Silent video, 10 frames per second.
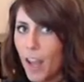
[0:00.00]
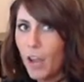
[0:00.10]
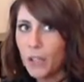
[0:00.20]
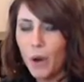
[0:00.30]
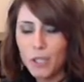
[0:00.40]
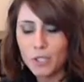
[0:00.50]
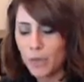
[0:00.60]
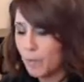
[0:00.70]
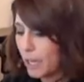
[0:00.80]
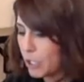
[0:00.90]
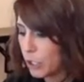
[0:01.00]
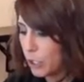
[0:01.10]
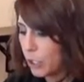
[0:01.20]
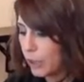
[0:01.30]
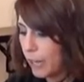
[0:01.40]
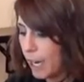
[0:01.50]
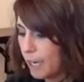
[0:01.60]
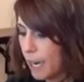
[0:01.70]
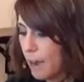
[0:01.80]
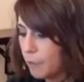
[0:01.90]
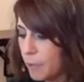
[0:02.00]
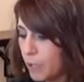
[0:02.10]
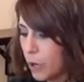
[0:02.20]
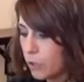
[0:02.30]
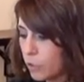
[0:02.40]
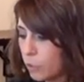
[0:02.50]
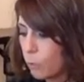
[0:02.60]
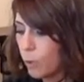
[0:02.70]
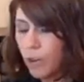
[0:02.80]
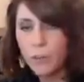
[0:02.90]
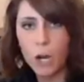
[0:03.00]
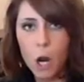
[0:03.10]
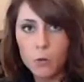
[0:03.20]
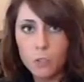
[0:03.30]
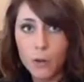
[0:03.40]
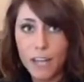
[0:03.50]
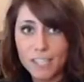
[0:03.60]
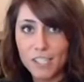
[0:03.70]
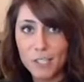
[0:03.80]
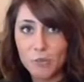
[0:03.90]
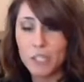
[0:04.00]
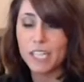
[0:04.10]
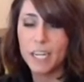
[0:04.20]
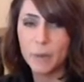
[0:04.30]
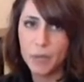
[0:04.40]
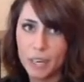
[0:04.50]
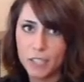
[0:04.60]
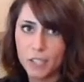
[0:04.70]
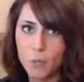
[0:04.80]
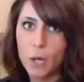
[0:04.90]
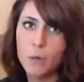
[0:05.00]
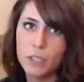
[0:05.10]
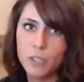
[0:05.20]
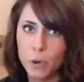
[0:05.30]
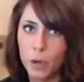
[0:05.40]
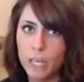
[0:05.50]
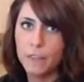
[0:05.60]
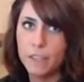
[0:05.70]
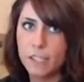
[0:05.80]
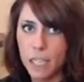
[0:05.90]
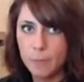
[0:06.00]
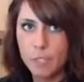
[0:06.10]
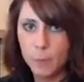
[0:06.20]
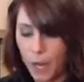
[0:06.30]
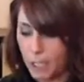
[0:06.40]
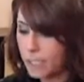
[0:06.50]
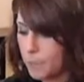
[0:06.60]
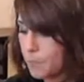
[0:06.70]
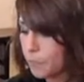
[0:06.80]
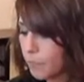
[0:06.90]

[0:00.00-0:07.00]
You also want to make sure that everyone knows where their outdoor lessons will take place, so no one is going in the same spot.